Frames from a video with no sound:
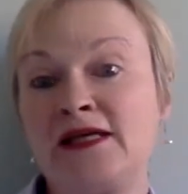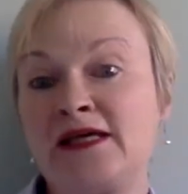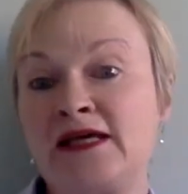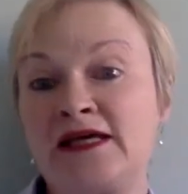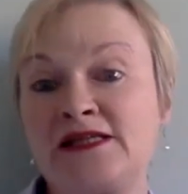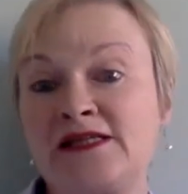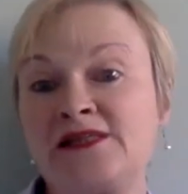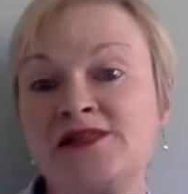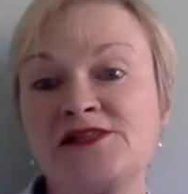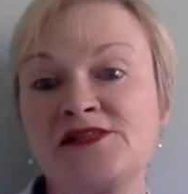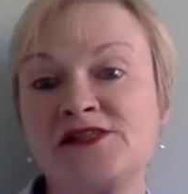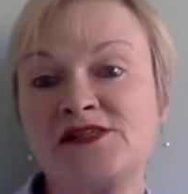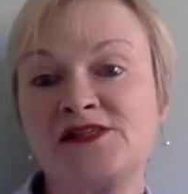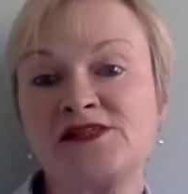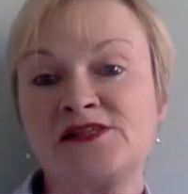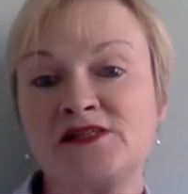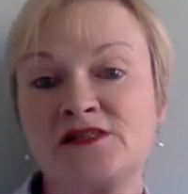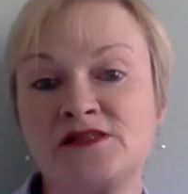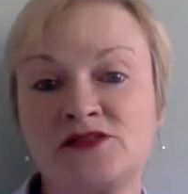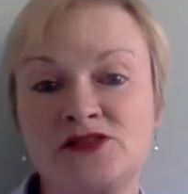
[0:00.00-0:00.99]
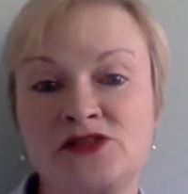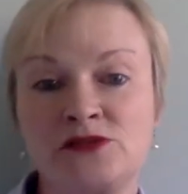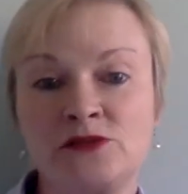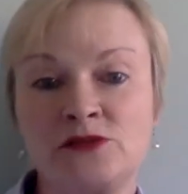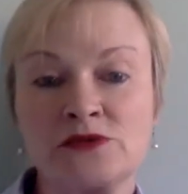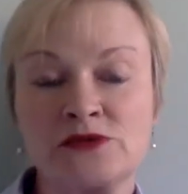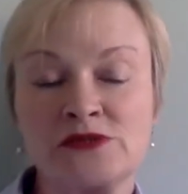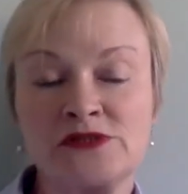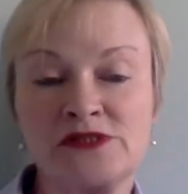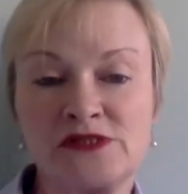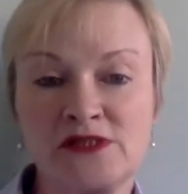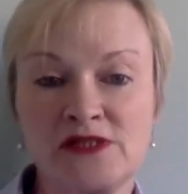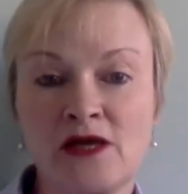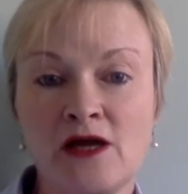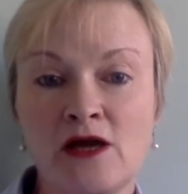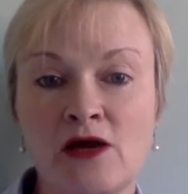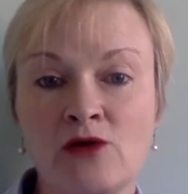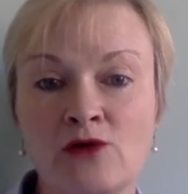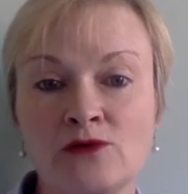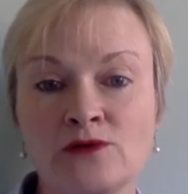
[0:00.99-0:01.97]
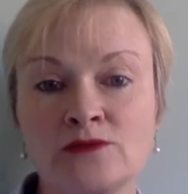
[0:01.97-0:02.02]
had insisted that she wanted to
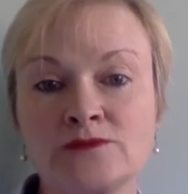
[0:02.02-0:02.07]
go.